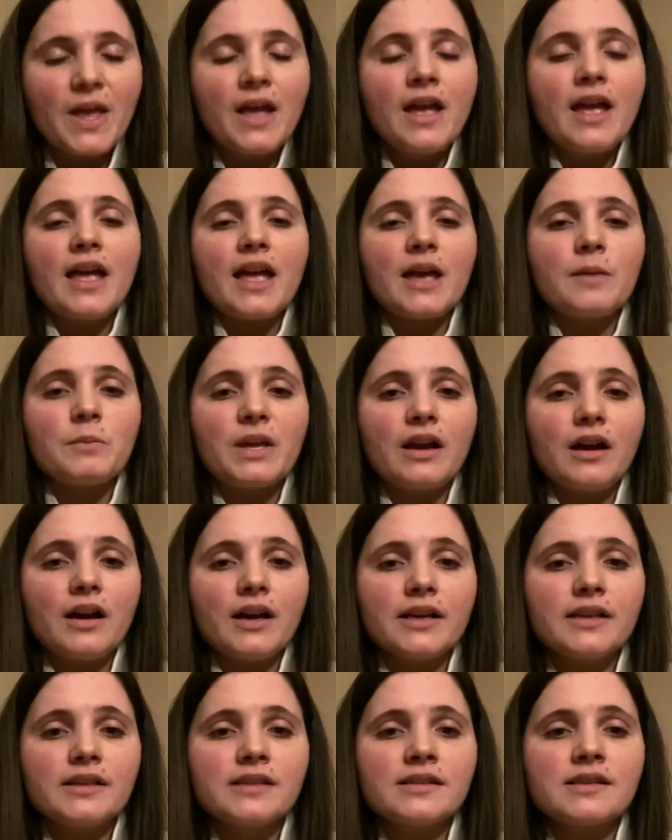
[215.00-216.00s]
And
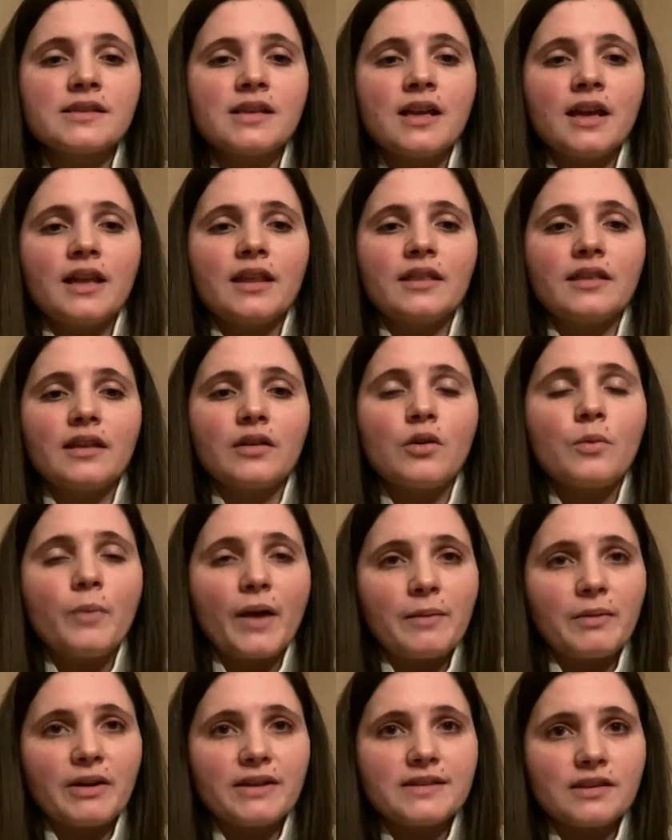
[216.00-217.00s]
because the
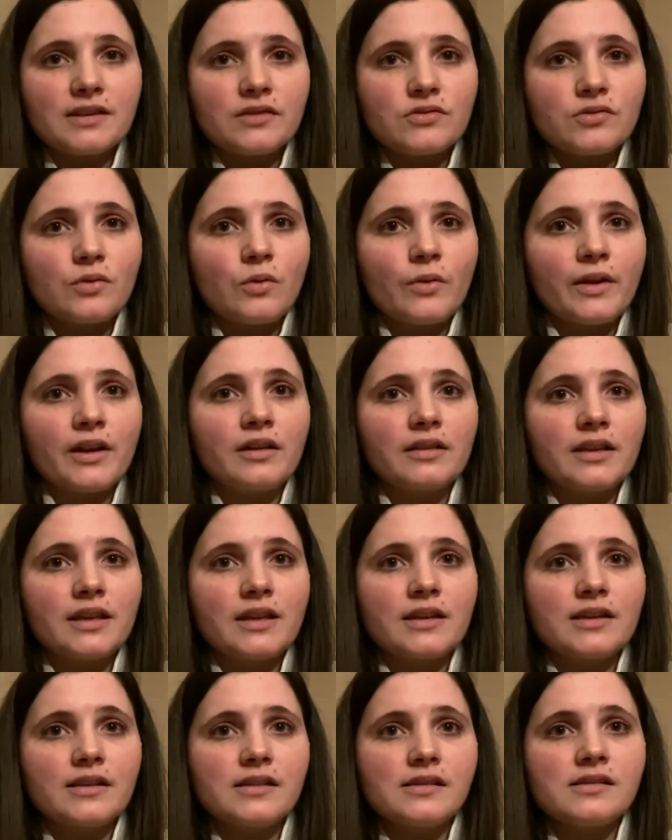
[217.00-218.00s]
Copaiba essential oil
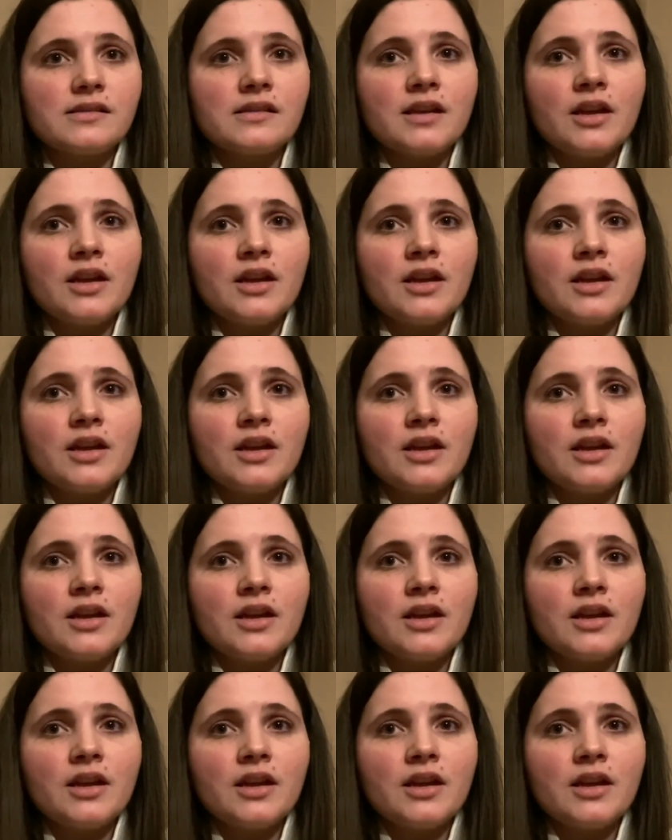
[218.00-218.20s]
is